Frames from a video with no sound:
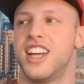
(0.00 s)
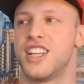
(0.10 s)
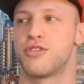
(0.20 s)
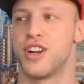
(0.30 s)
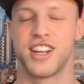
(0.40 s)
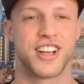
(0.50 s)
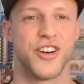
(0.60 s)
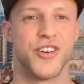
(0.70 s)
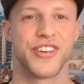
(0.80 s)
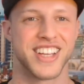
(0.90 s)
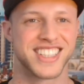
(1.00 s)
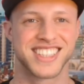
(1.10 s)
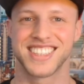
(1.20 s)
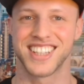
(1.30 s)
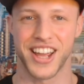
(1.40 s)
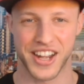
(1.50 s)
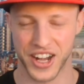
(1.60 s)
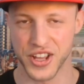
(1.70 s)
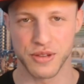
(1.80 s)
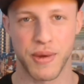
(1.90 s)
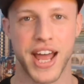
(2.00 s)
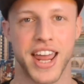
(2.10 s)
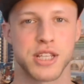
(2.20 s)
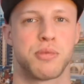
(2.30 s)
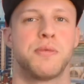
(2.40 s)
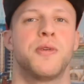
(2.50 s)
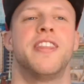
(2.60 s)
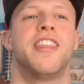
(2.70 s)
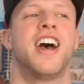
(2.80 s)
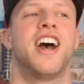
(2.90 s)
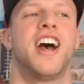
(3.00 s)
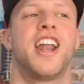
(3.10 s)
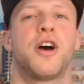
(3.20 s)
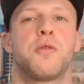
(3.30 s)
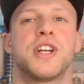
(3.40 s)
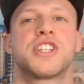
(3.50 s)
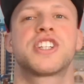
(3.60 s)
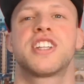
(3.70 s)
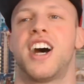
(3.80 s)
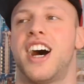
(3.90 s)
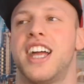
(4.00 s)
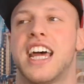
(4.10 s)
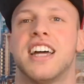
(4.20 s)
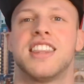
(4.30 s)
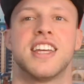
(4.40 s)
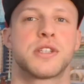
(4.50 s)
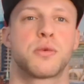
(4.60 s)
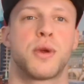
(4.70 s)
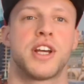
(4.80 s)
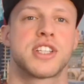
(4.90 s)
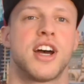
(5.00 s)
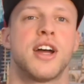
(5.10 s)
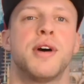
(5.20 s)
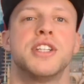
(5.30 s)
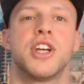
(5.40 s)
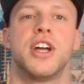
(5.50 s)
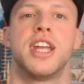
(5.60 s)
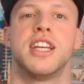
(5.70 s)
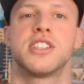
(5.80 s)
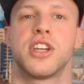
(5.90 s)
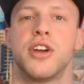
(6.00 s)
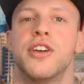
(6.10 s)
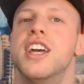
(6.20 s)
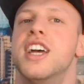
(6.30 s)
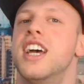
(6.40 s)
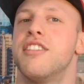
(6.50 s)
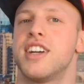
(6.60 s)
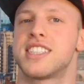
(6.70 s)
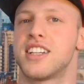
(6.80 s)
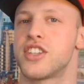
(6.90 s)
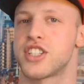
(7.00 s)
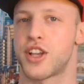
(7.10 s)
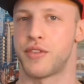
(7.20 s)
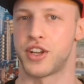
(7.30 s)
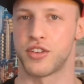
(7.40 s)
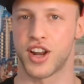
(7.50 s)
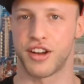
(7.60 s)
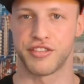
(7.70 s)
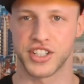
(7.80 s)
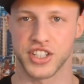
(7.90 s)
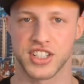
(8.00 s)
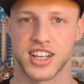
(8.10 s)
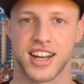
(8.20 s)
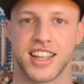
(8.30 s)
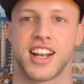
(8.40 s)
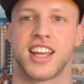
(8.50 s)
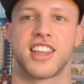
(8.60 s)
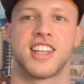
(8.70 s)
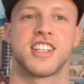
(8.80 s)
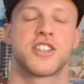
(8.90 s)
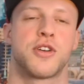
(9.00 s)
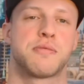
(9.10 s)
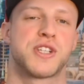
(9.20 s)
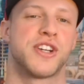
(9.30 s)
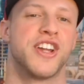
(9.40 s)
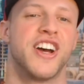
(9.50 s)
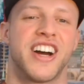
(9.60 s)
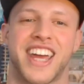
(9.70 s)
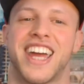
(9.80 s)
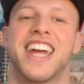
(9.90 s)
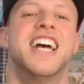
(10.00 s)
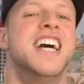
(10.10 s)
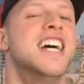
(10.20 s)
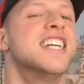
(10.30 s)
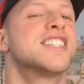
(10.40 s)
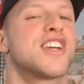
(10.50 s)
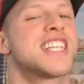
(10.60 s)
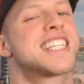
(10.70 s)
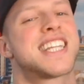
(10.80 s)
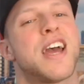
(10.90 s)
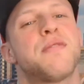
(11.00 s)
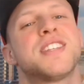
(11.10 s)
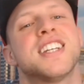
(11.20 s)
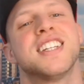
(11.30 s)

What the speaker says: It's really cool. There's like loads of badass people in there, and I wish I'd had this when I started my journey. So if that sounds like something you'd love, then just click the link in the description. Okay, so step